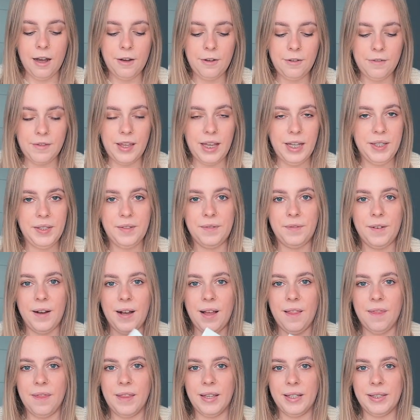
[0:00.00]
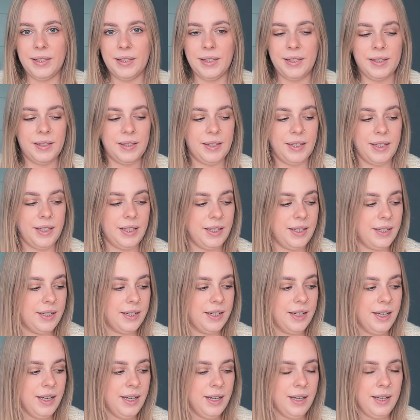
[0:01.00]
Oh, that's fun. This is
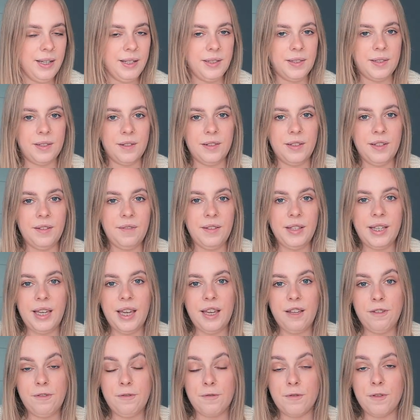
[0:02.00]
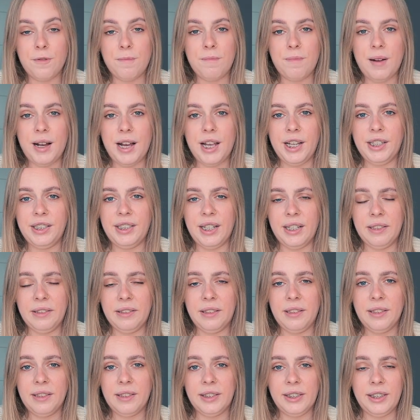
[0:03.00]
the certificate from my
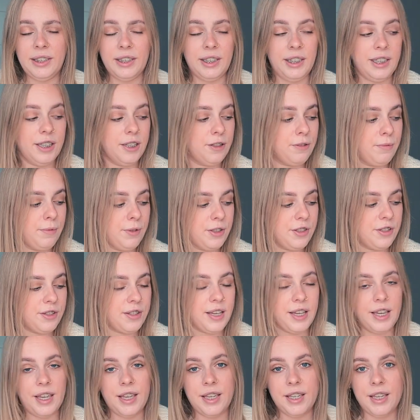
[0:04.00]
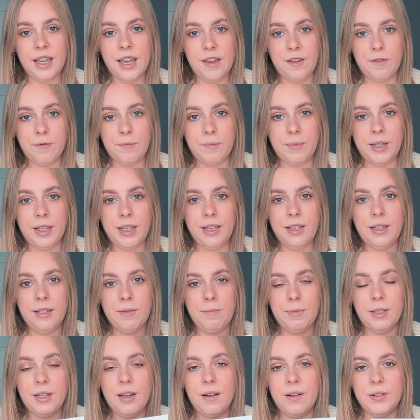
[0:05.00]
dental clinic, which they gave
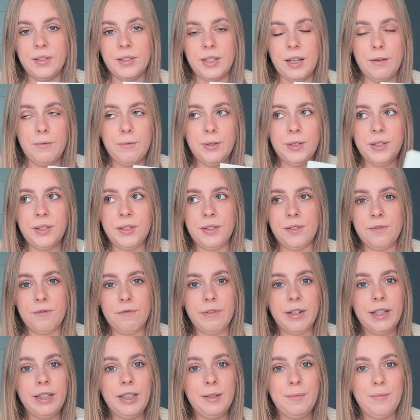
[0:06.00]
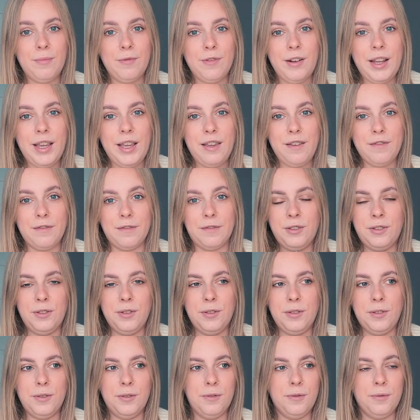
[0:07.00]
me because I was really brave
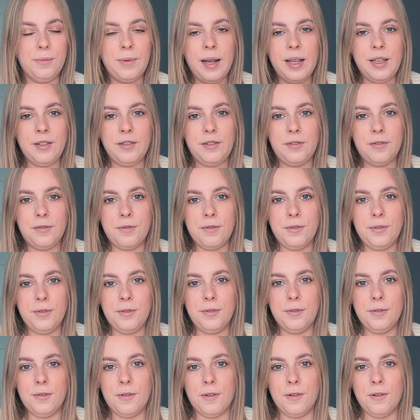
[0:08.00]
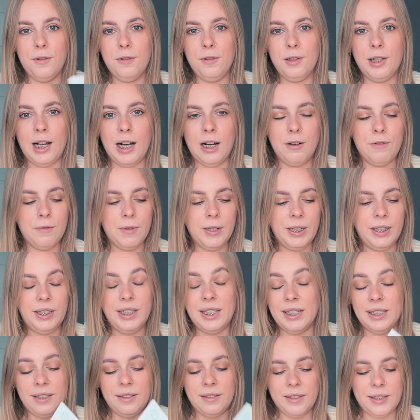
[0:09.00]
to went through all our
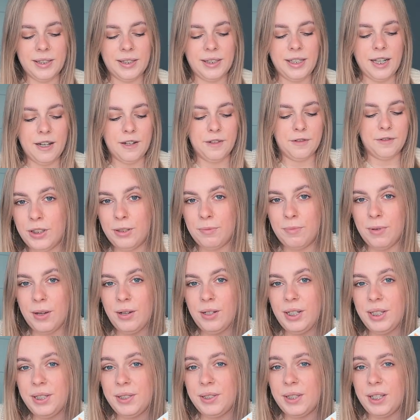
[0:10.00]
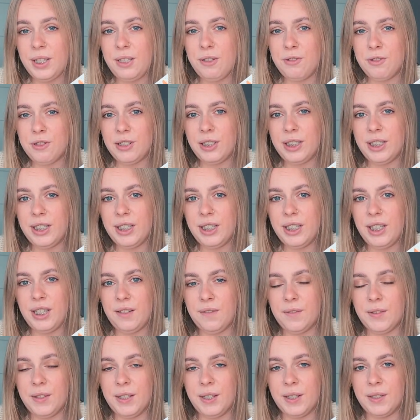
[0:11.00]
dental stuff. To be honest, they usually
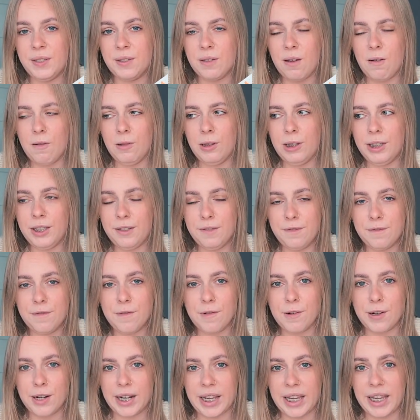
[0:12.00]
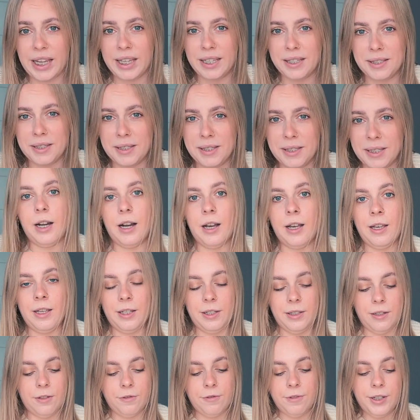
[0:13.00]
give this only for kids.
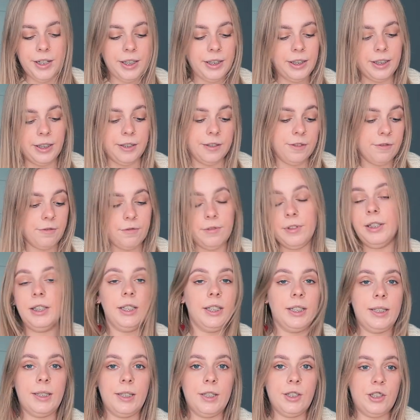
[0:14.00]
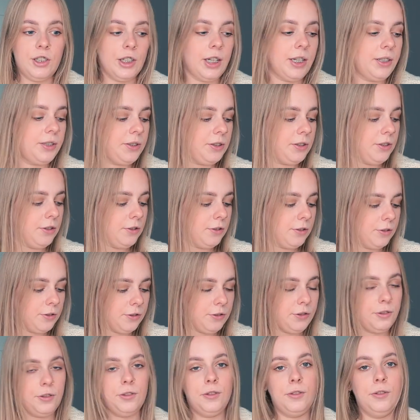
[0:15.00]
I really suggest you
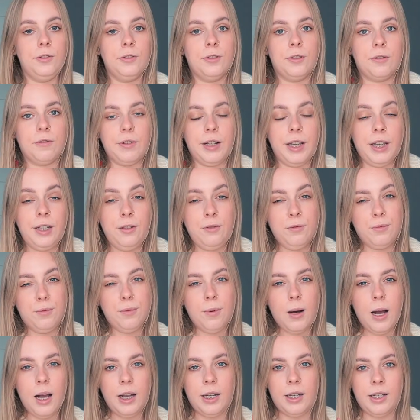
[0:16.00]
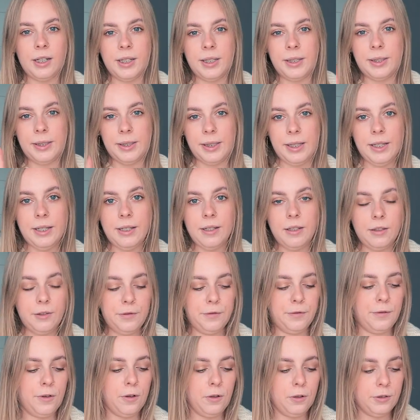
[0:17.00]
to create one single
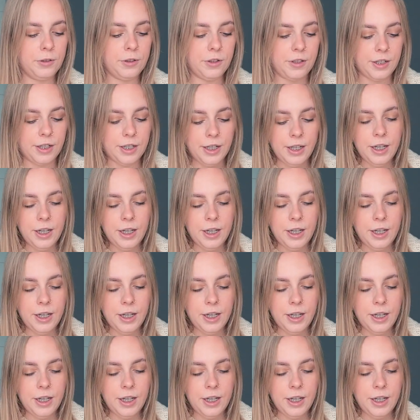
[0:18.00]
folder